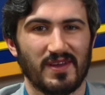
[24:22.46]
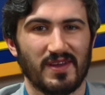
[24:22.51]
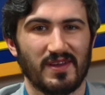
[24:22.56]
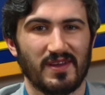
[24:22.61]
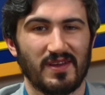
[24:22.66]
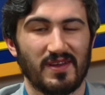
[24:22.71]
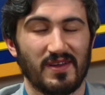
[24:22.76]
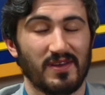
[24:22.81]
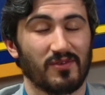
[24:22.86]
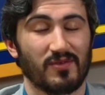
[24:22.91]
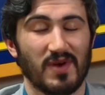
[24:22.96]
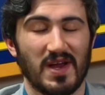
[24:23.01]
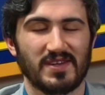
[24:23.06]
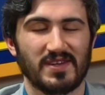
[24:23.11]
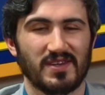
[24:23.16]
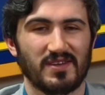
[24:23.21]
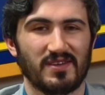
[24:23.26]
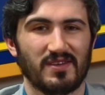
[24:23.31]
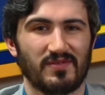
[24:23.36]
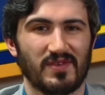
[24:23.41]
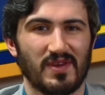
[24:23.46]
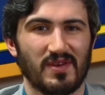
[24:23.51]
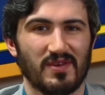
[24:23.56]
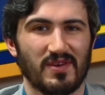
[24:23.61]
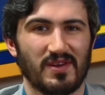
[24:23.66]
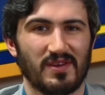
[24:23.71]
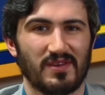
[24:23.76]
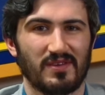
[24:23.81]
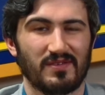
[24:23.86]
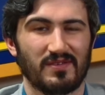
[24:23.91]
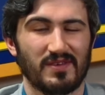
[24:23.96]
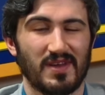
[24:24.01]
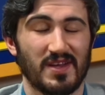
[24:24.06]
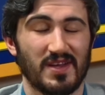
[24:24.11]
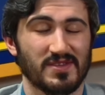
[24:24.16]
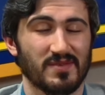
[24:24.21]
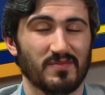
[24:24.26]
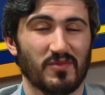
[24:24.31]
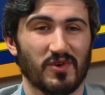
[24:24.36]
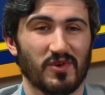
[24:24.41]
And granted, if they had
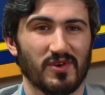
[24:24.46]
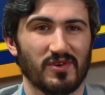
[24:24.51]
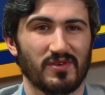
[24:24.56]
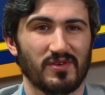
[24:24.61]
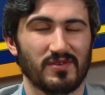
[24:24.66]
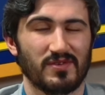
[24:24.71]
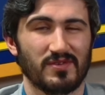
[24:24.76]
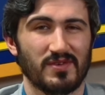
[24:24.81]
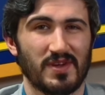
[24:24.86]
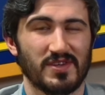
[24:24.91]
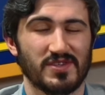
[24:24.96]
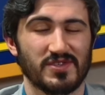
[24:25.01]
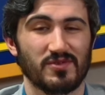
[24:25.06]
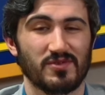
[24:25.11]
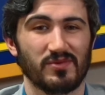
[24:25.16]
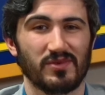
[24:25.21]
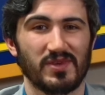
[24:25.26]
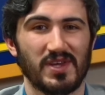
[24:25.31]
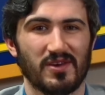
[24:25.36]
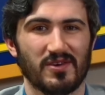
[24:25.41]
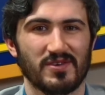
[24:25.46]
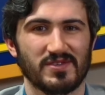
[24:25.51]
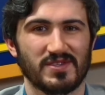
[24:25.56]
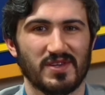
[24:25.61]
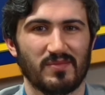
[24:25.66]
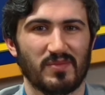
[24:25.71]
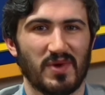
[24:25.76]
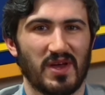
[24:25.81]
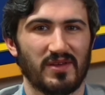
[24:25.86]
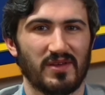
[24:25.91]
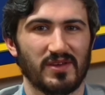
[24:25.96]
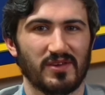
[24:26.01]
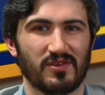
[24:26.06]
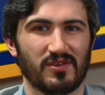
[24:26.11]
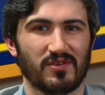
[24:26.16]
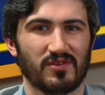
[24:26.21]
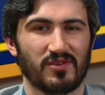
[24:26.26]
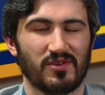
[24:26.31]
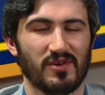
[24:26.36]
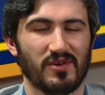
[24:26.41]
some more astute leaders, they'd probably
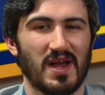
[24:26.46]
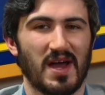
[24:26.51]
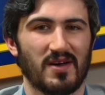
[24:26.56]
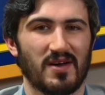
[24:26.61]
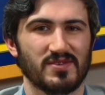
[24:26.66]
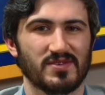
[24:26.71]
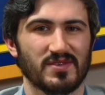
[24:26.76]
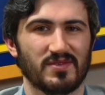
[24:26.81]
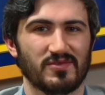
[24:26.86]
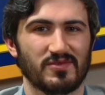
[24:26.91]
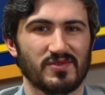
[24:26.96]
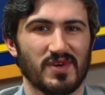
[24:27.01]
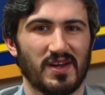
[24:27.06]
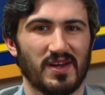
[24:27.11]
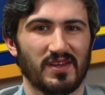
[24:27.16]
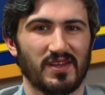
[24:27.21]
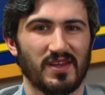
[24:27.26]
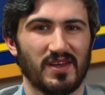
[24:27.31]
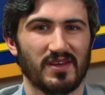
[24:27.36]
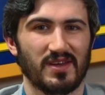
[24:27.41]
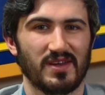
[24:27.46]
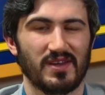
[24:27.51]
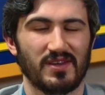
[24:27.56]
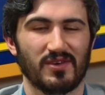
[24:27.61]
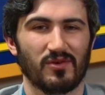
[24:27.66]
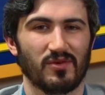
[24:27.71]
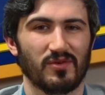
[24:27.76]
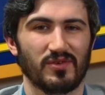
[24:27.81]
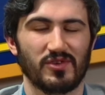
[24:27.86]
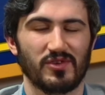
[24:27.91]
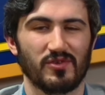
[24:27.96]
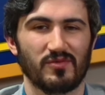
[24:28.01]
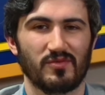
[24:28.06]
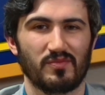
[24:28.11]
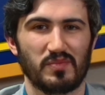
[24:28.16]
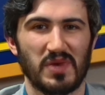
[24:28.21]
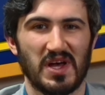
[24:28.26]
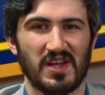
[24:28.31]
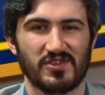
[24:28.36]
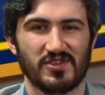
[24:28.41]
clear house and try to get a whole new
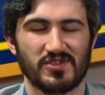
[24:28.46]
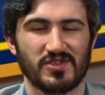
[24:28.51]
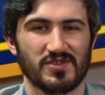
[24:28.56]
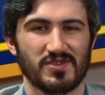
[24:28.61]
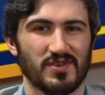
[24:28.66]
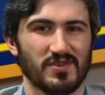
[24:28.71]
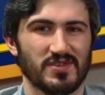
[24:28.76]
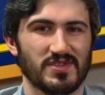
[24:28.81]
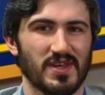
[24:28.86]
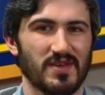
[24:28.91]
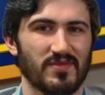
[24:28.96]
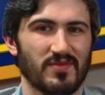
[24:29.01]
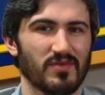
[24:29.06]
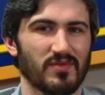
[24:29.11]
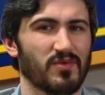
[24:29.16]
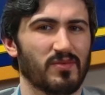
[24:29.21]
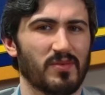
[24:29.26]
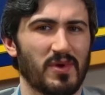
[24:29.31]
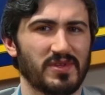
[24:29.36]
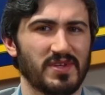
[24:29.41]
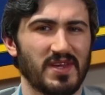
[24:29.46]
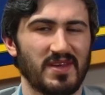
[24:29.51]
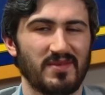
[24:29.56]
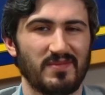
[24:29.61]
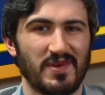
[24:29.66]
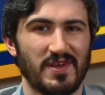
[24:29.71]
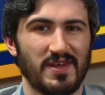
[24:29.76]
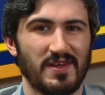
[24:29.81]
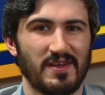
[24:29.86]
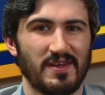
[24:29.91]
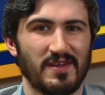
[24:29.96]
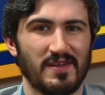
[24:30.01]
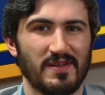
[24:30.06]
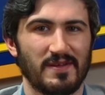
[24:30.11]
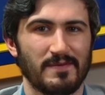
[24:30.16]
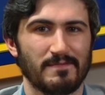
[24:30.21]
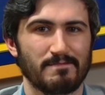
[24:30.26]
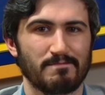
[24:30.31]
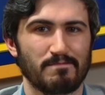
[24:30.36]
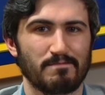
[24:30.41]
bench, so to say, for the football team.
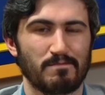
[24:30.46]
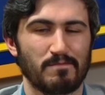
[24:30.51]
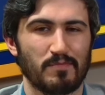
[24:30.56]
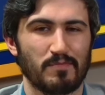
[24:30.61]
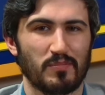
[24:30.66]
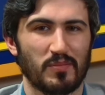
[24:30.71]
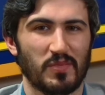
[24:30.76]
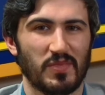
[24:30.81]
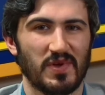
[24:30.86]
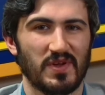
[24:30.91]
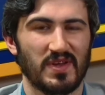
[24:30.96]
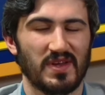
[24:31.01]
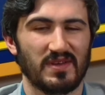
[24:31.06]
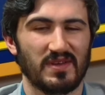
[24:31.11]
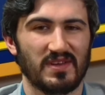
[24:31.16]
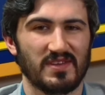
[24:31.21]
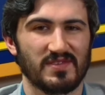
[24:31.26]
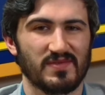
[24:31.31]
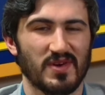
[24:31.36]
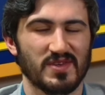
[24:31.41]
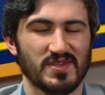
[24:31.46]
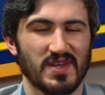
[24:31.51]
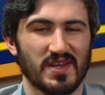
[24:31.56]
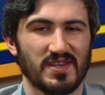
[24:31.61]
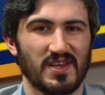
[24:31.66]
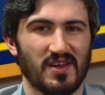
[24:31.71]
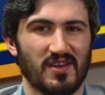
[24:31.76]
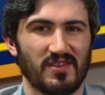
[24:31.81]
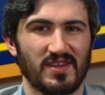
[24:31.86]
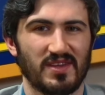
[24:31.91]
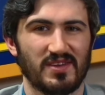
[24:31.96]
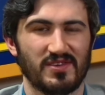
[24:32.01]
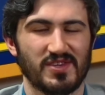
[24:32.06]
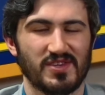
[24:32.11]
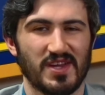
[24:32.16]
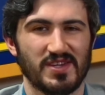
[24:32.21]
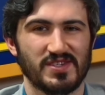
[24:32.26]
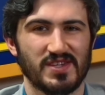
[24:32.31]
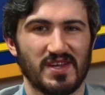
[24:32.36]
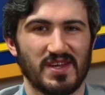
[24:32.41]
But as far as I can tell, they didn't
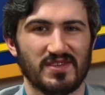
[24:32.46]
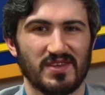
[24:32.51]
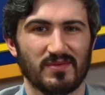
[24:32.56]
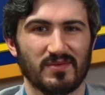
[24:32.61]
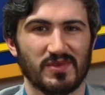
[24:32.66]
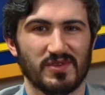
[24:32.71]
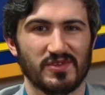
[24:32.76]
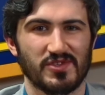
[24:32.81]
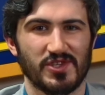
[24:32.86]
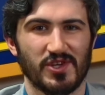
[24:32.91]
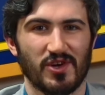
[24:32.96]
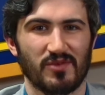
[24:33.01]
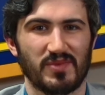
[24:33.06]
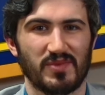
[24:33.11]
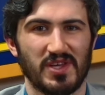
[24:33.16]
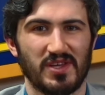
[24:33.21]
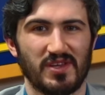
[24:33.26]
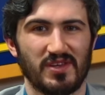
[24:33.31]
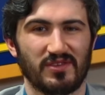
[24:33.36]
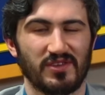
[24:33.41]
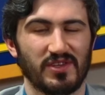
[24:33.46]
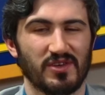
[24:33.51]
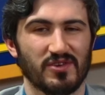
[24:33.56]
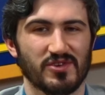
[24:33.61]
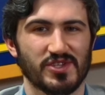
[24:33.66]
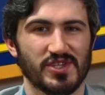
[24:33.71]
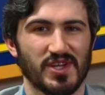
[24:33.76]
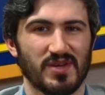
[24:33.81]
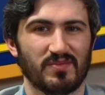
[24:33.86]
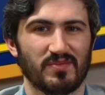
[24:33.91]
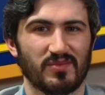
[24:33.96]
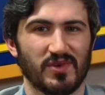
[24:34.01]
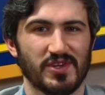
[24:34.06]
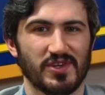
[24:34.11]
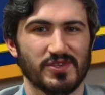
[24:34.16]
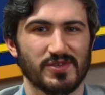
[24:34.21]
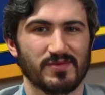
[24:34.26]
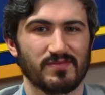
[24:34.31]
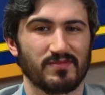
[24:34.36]
change anything with the GOP leadership, which,